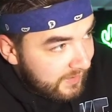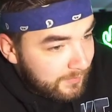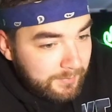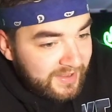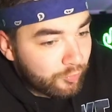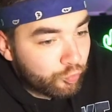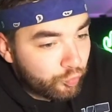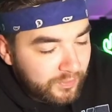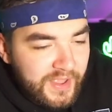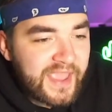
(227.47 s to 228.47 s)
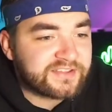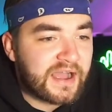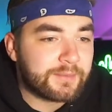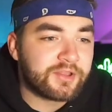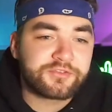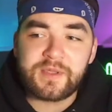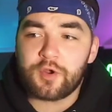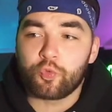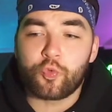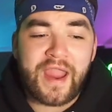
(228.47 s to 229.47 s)
I'm gonna make a. Hey Tommy, let's make
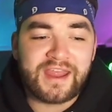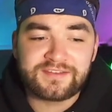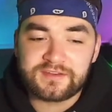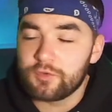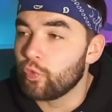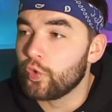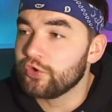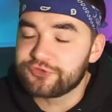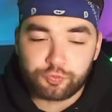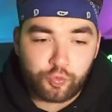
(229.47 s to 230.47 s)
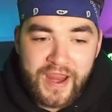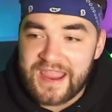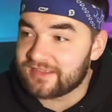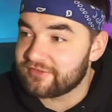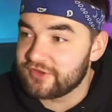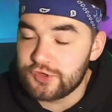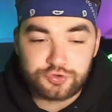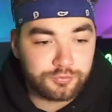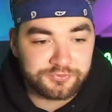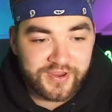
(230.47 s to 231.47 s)
a rant Woolz rants YouTube